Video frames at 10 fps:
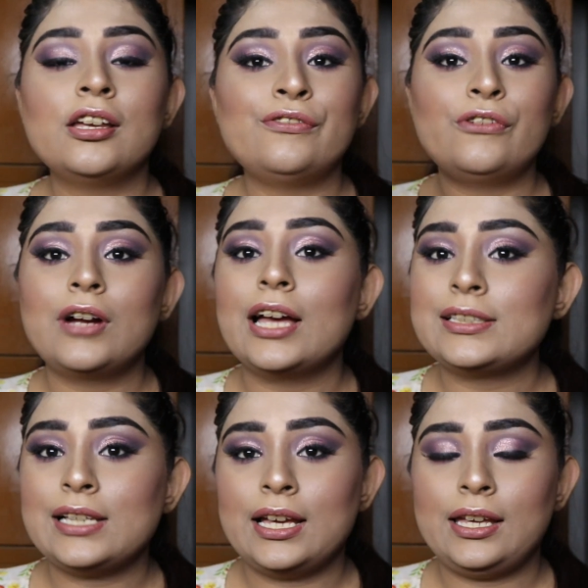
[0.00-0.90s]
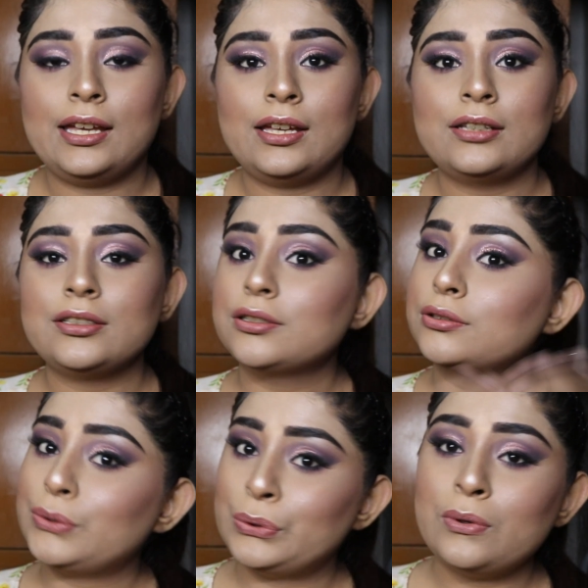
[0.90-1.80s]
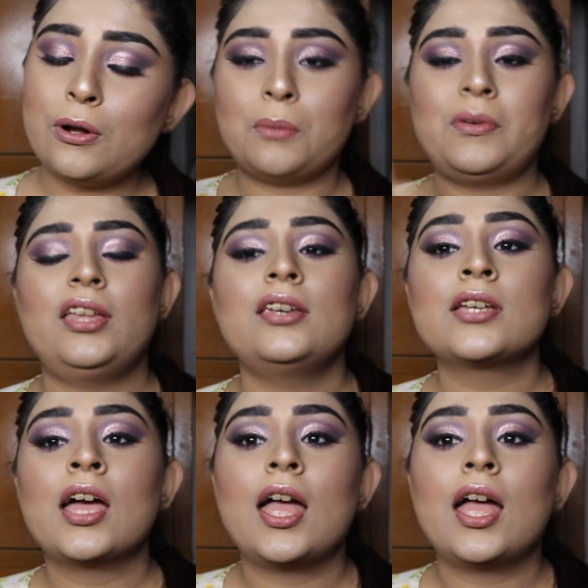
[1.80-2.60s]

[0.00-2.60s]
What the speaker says: If you guys like it, do comment